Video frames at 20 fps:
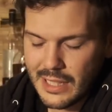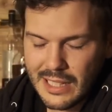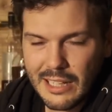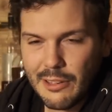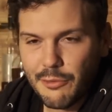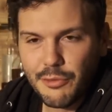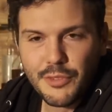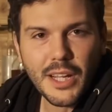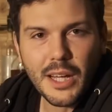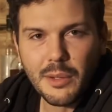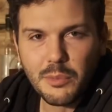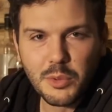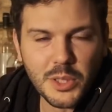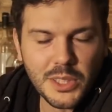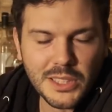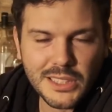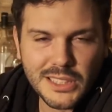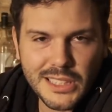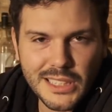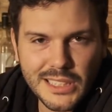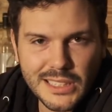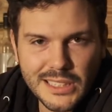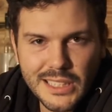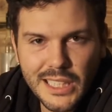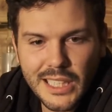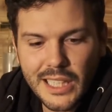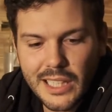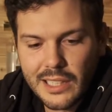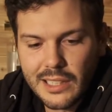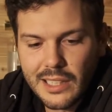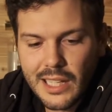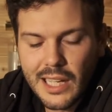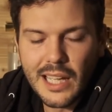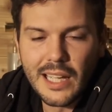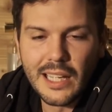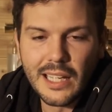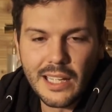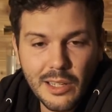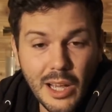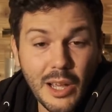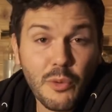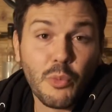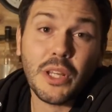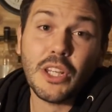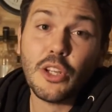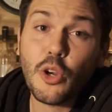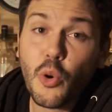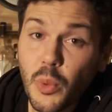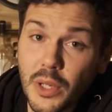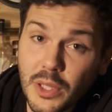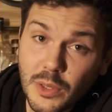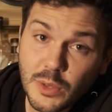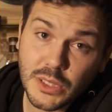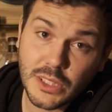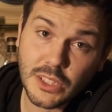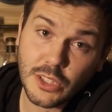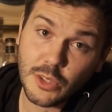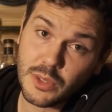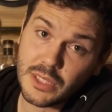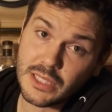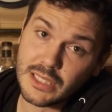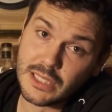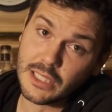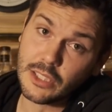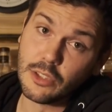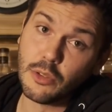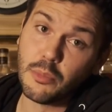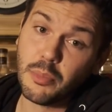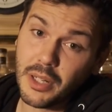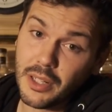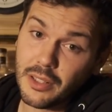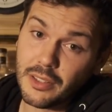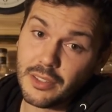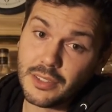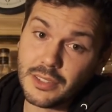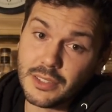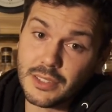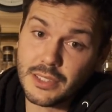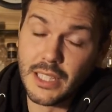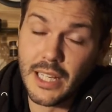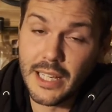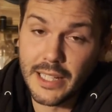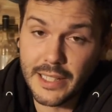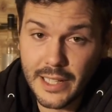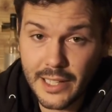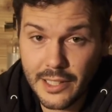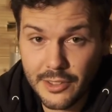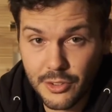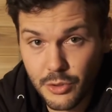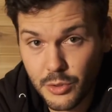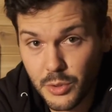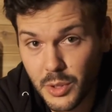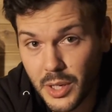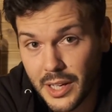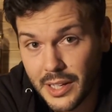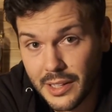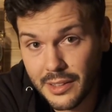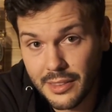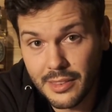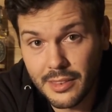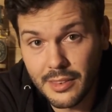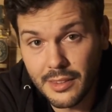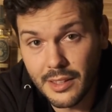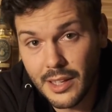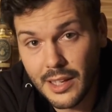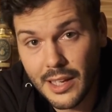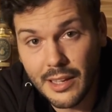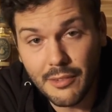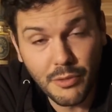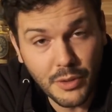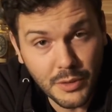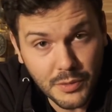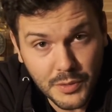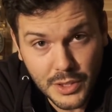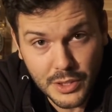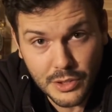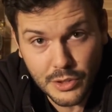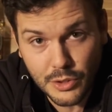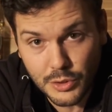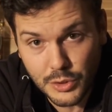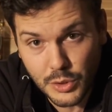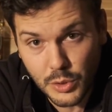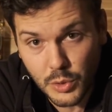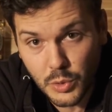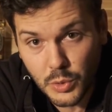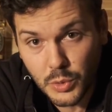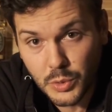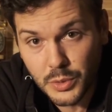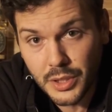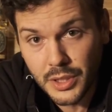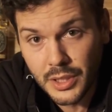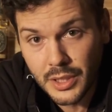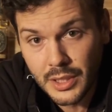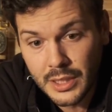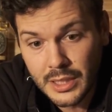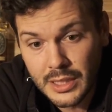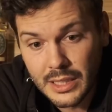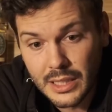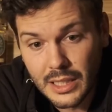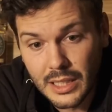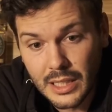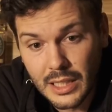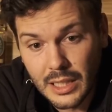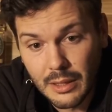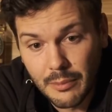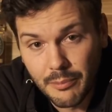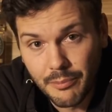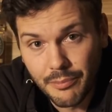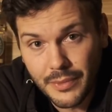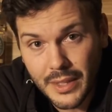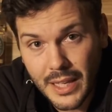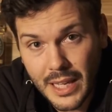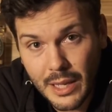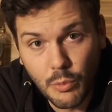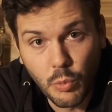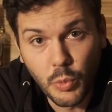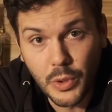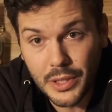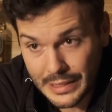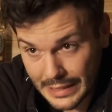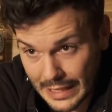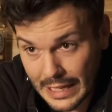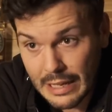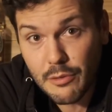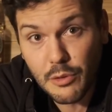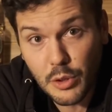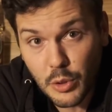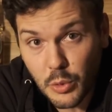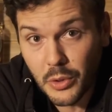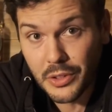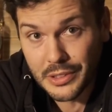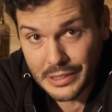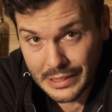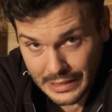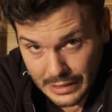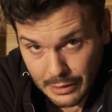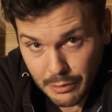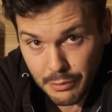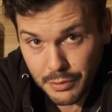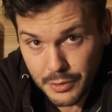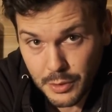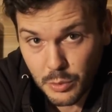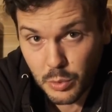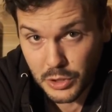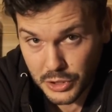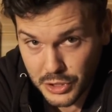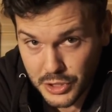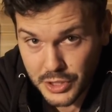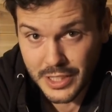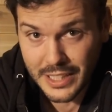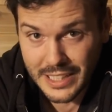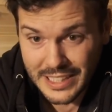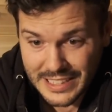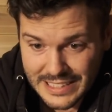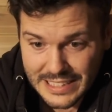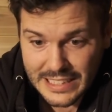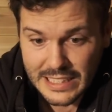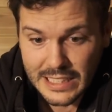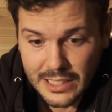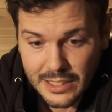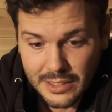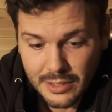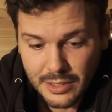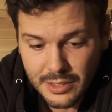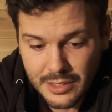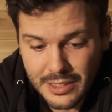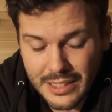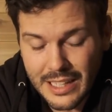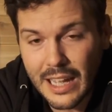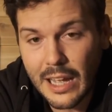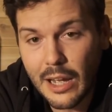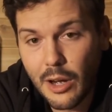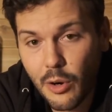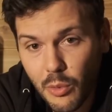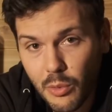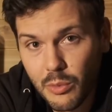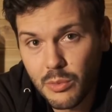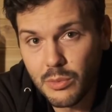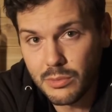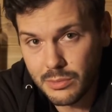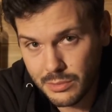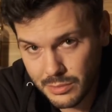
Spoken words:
if Knob Creek's going to say, hey, we know we used to do the single barrels at cask strength at 15 years old, and we gave you a gift, which they did. Now,